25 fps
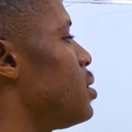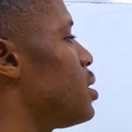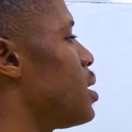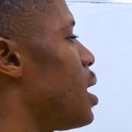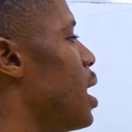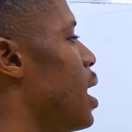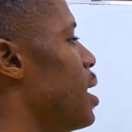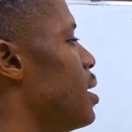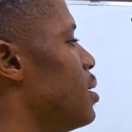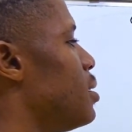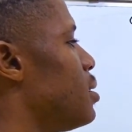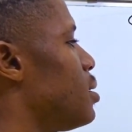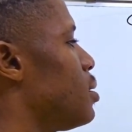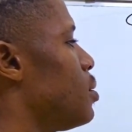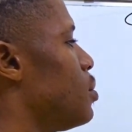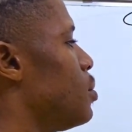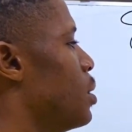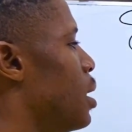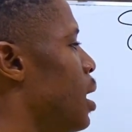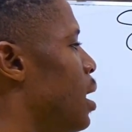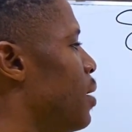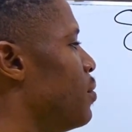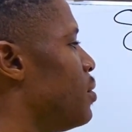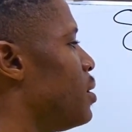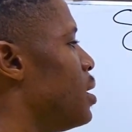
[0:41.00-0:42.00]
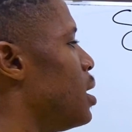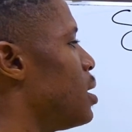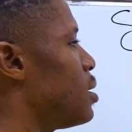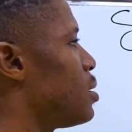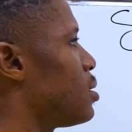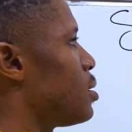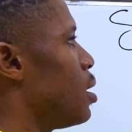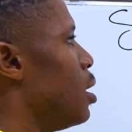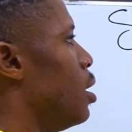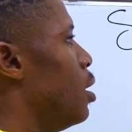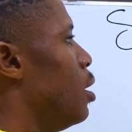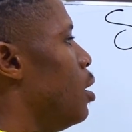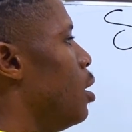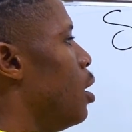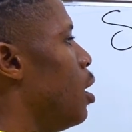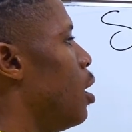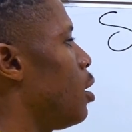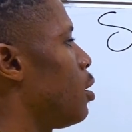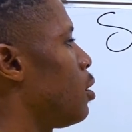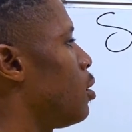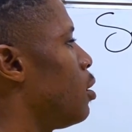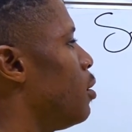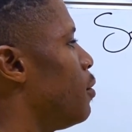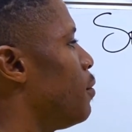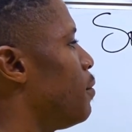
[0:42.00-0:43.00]
sides, we have it as
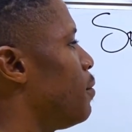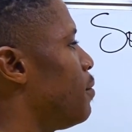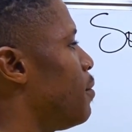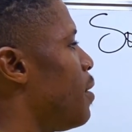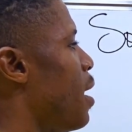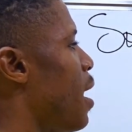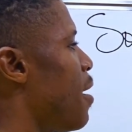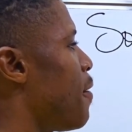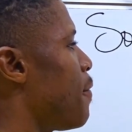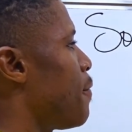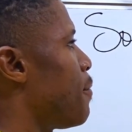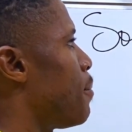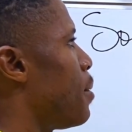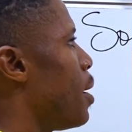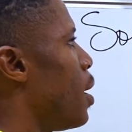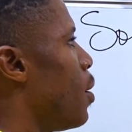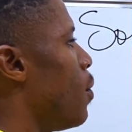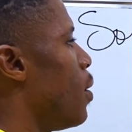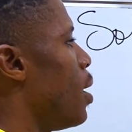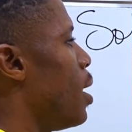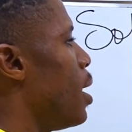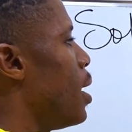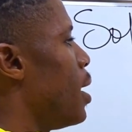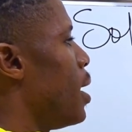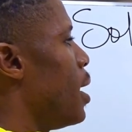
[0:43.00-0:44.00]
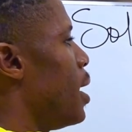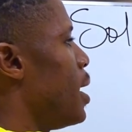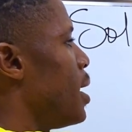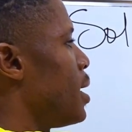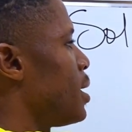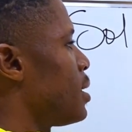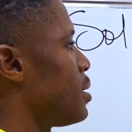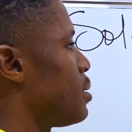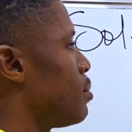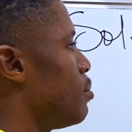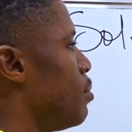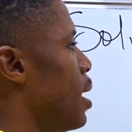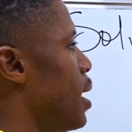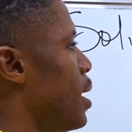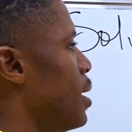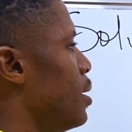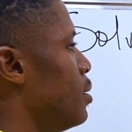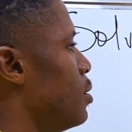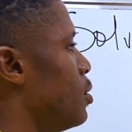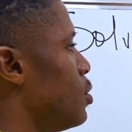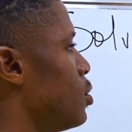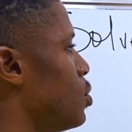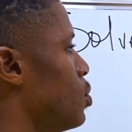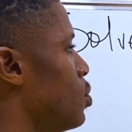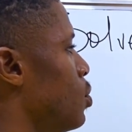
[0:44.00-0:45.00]
log of 5 power x
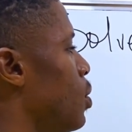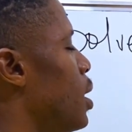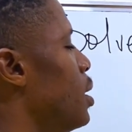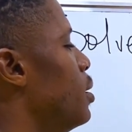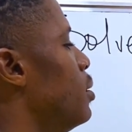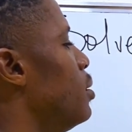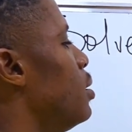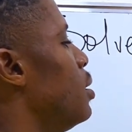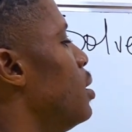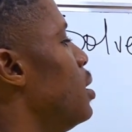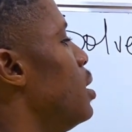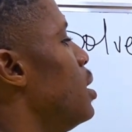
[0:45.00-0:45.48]
minus 1